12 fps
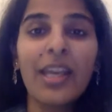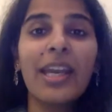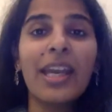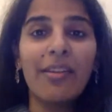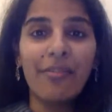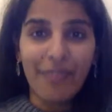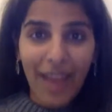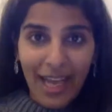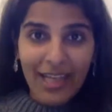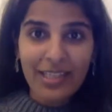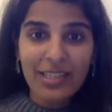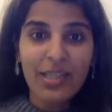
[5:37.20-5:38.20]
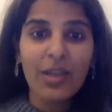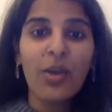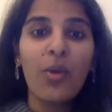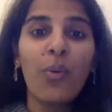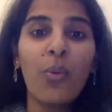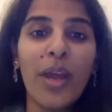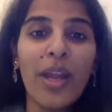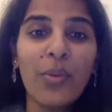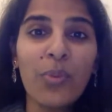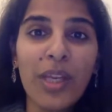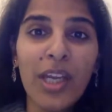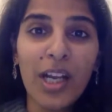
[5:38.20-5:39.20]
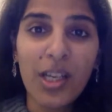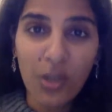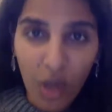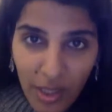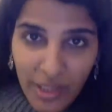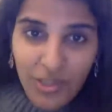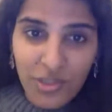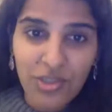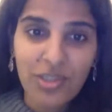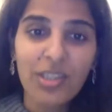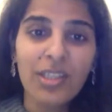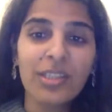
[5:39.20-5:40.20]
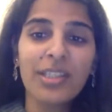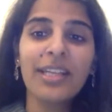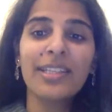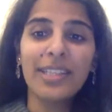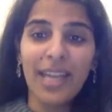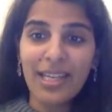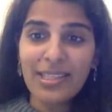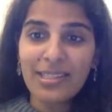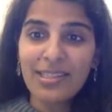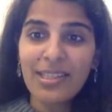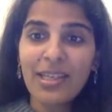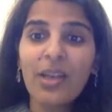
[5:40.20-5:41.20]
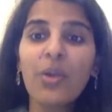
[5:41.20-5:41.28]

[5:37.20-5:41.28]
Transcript: In fact, when we acknowledge that yes,